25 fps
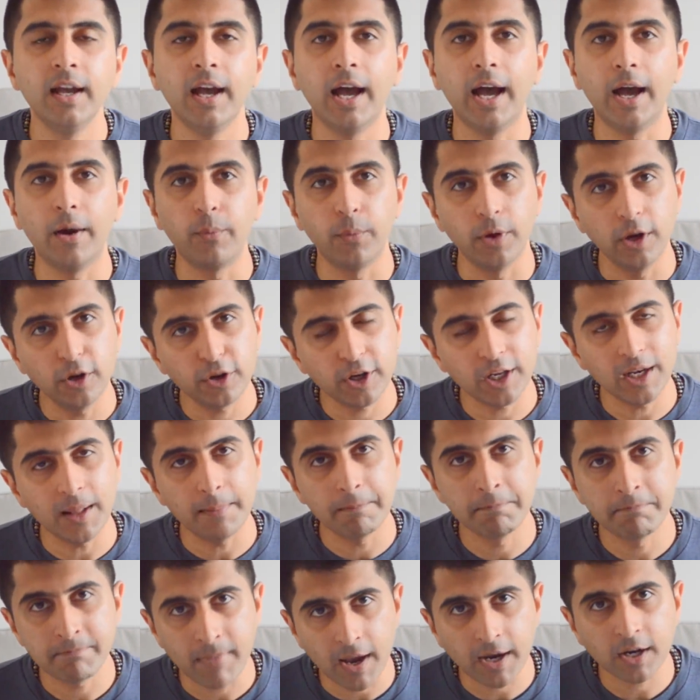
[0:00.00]
We're looking
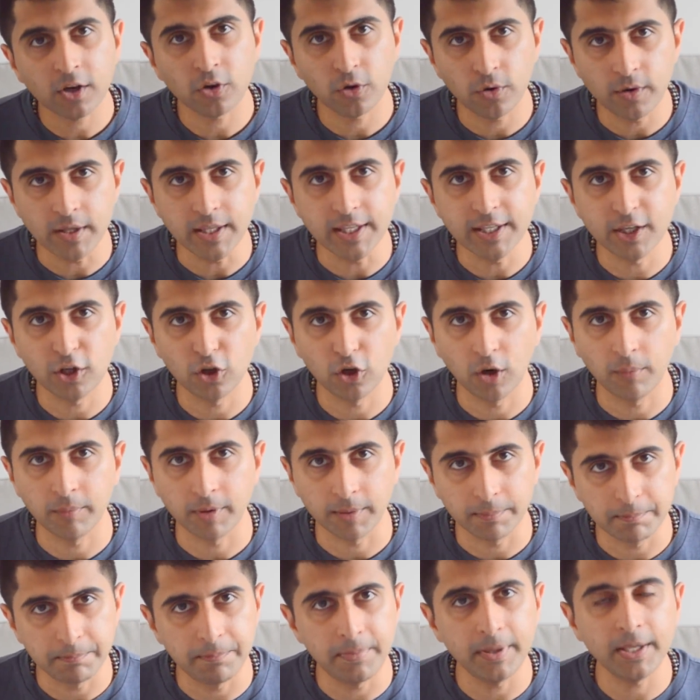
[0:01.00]
at
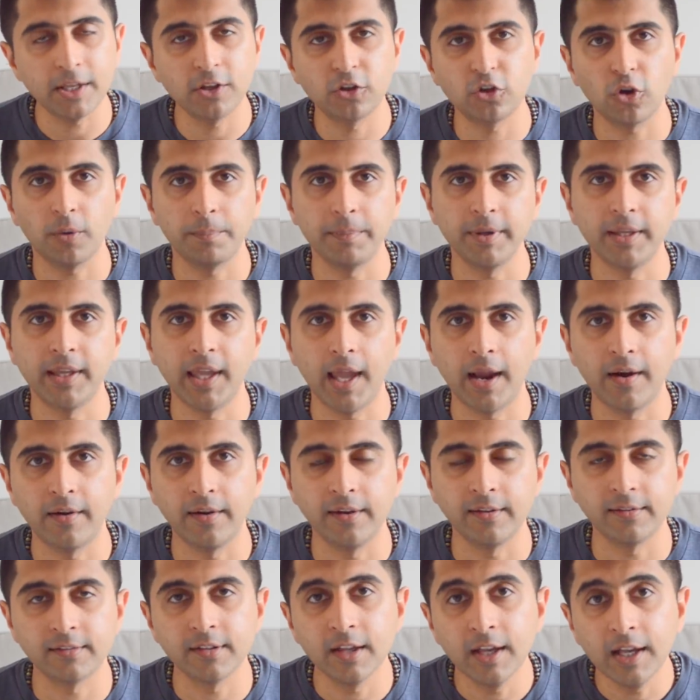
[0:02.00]
macroeconomic, big topic
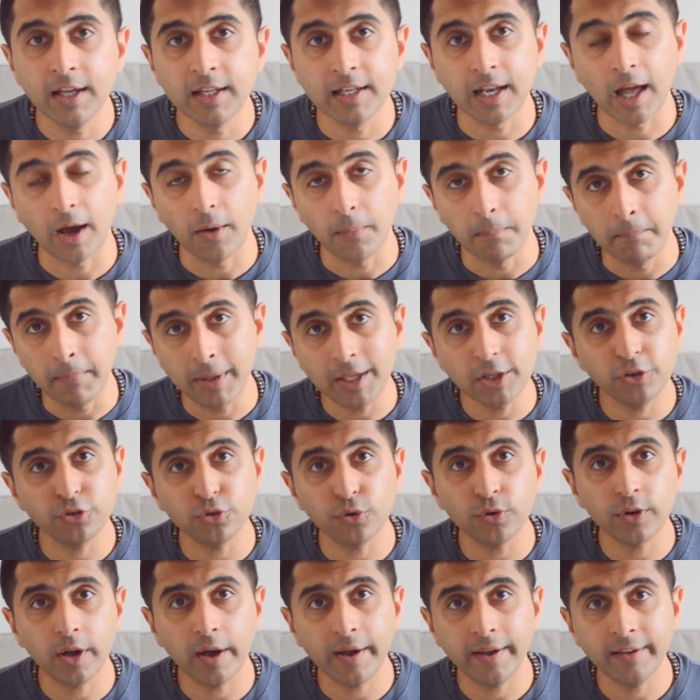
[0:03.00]
areas. Now make
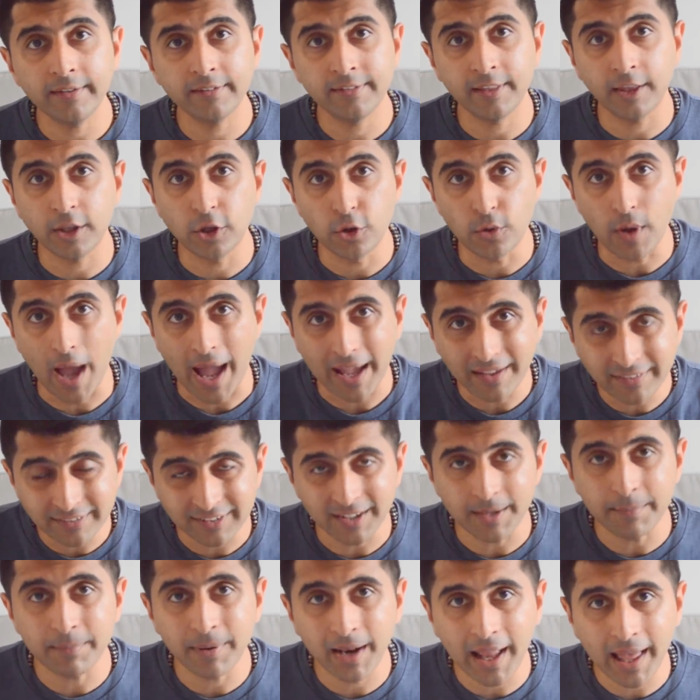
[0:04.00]
sure guys that you
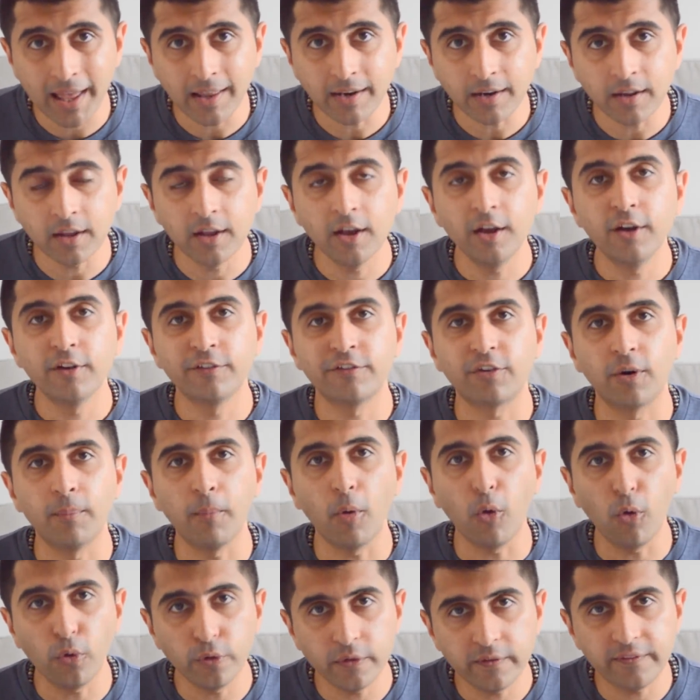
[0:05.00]
essay plan
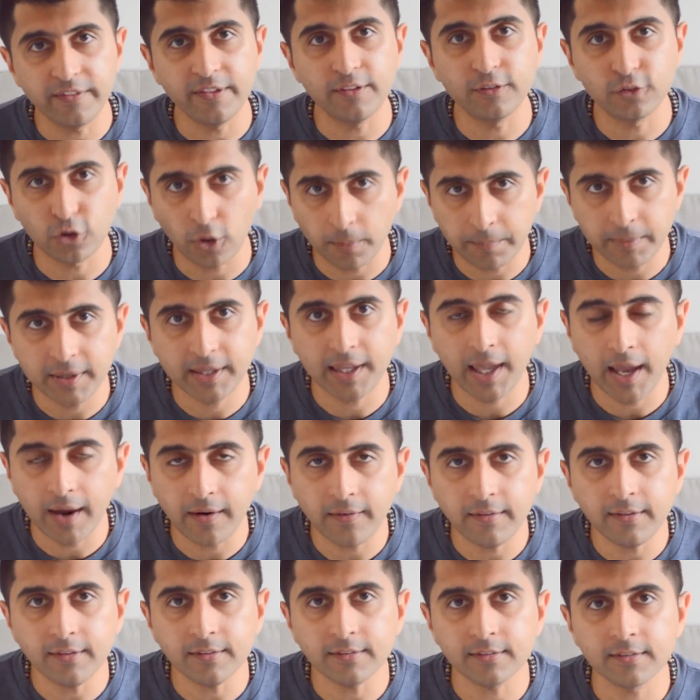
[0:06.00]
from all of these topic
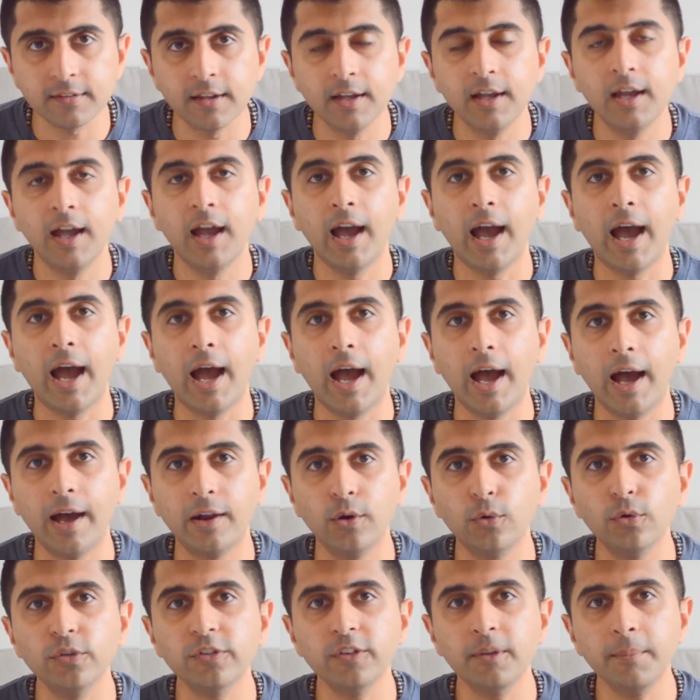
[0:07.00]
areas
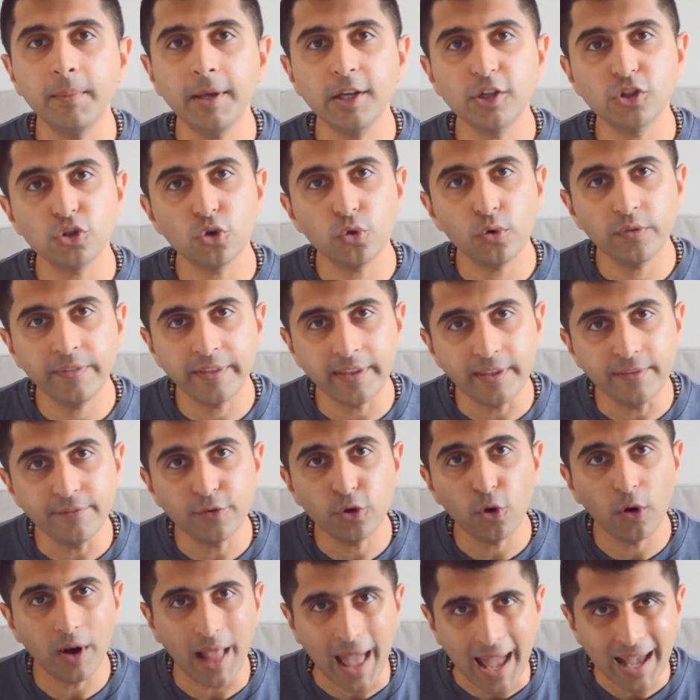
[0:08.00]
and also make sure that
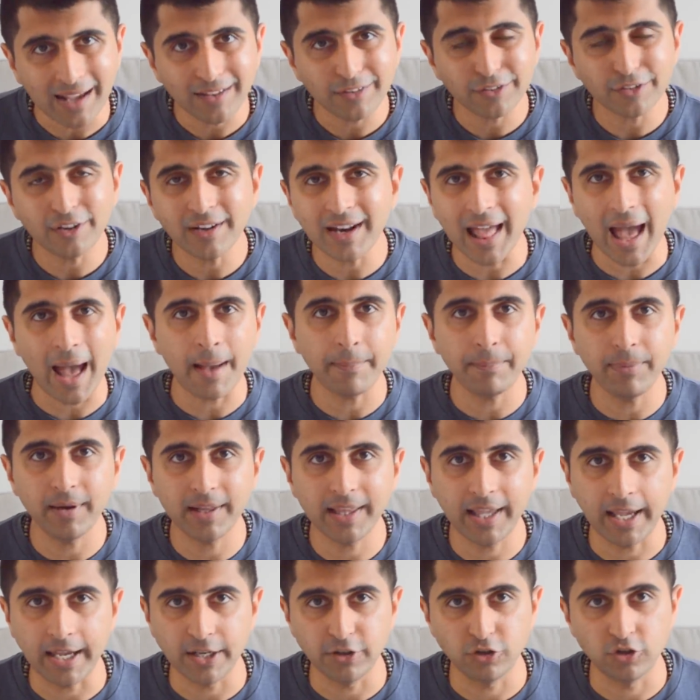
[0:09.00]
you've got excellent
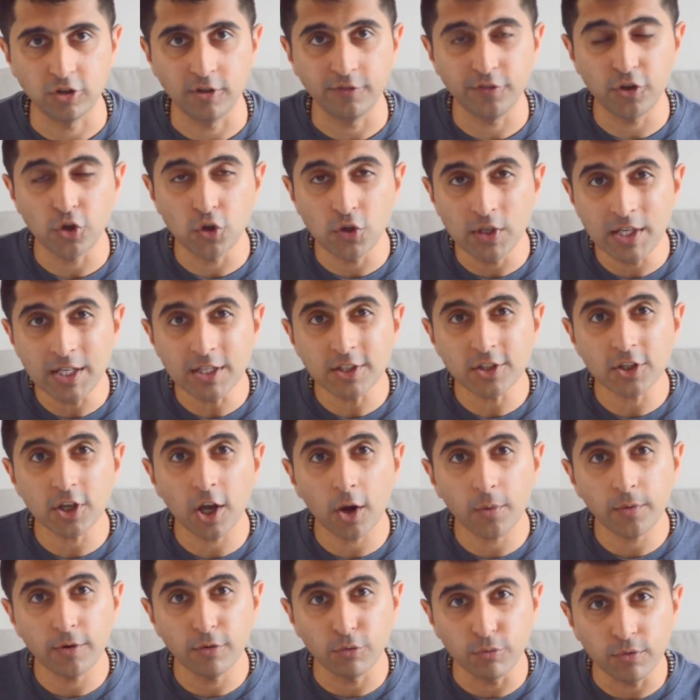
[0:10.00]
application. If you need to
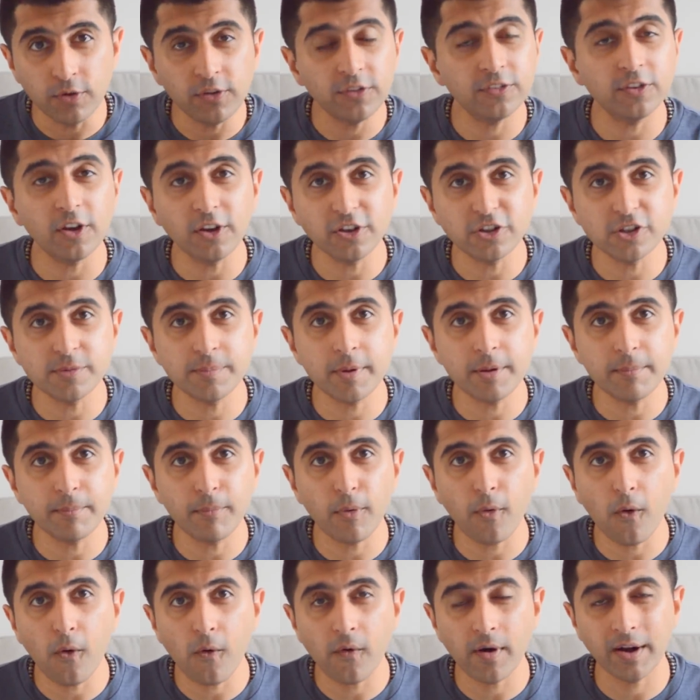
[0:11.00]
go and research a bit
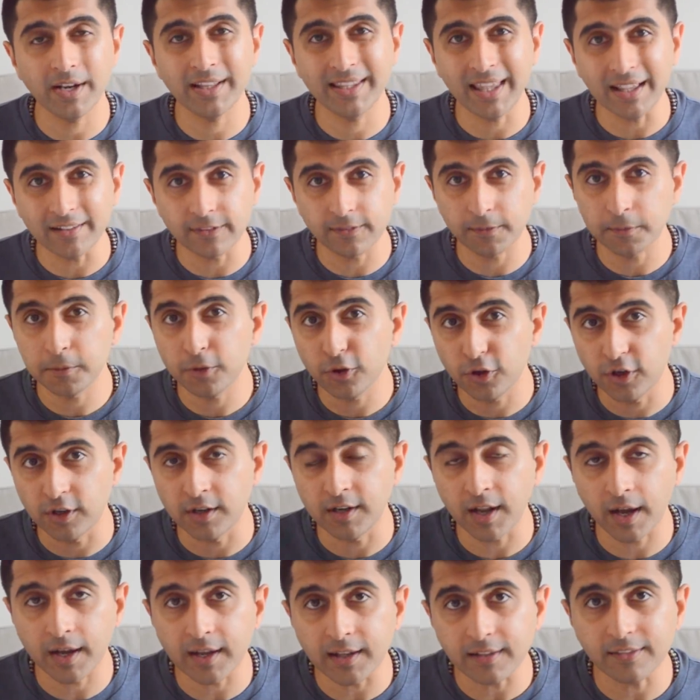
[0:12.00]
more and get some good
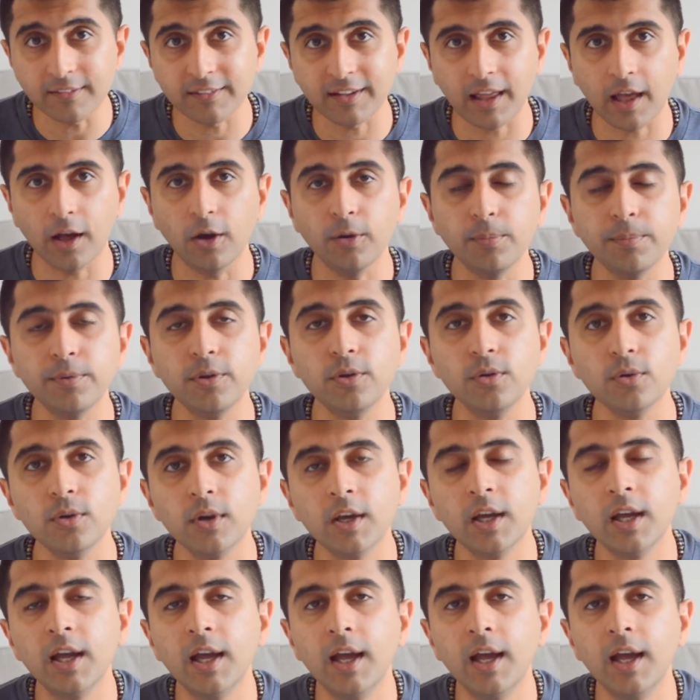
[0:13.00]
nuggets to help you